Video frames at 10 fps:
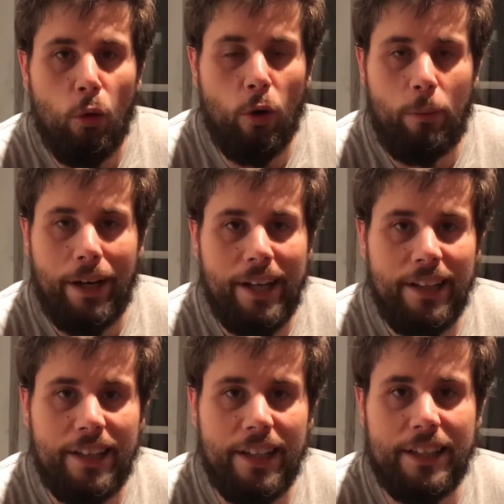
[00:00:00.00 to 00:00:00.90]
We're back in
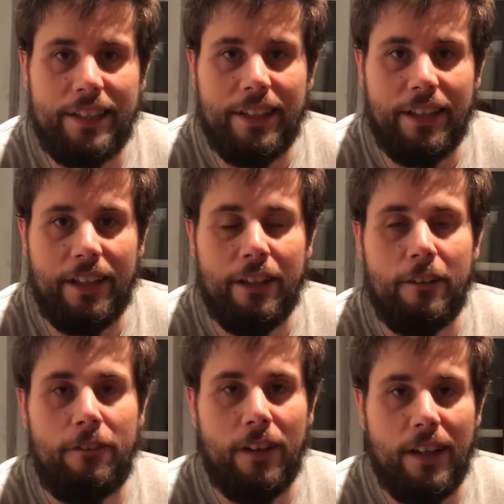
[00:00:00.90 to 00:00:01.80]
the kitchen
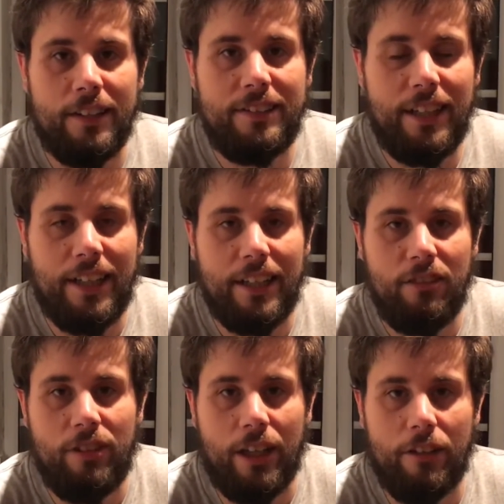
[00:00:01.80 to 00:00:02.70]
for our
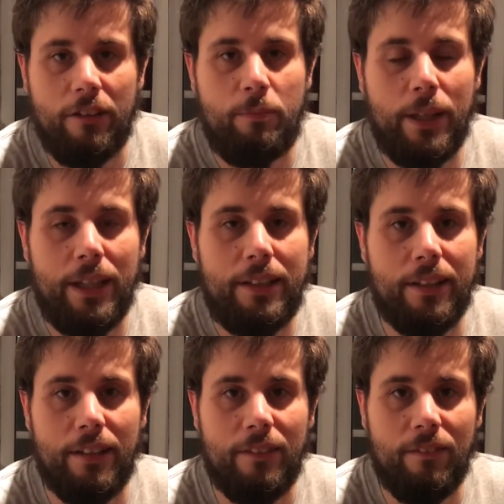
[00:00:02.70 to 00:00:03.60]
second round of
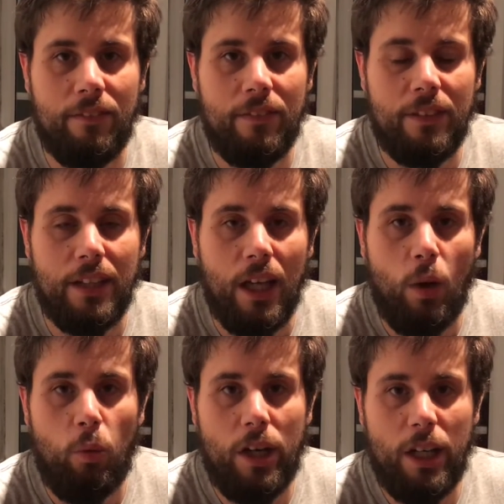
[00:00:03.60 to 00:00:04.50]
baking.
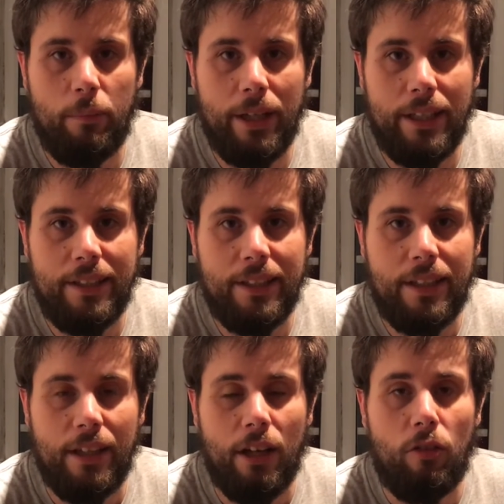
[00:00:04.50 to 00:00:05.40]
We're going to make
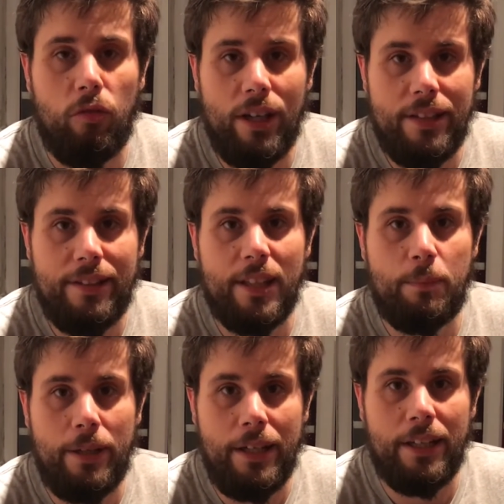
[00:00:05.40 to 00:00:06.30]
Reese's
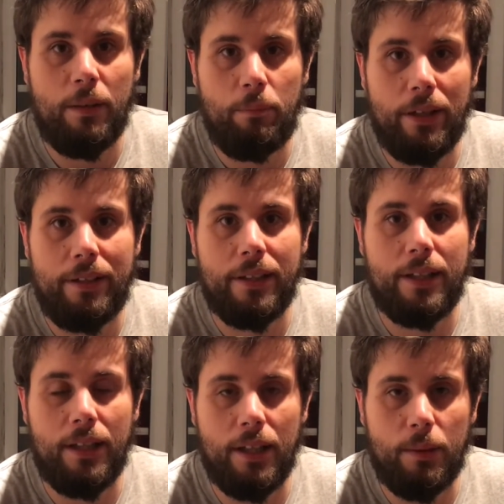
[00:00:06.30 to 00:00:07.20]
peanut butter
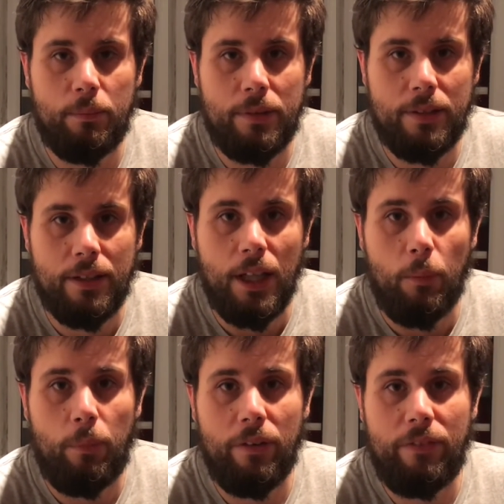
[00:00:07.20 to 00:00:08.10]
cups,
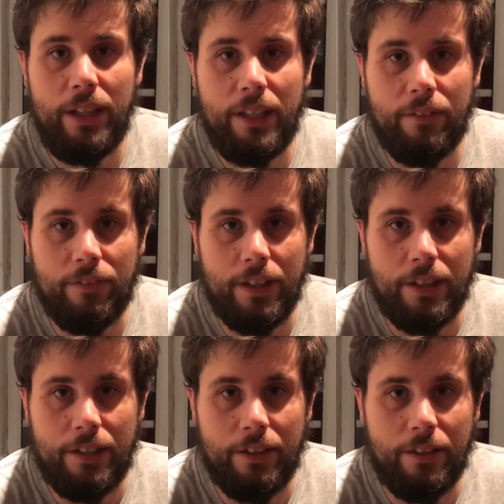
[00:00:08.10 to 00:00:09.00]
but a vegan
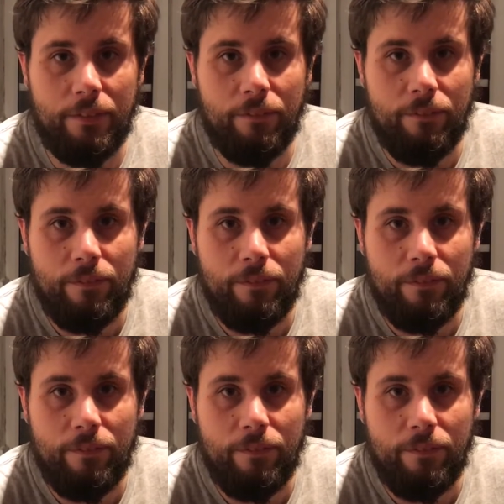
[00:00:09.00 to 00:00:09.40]
version.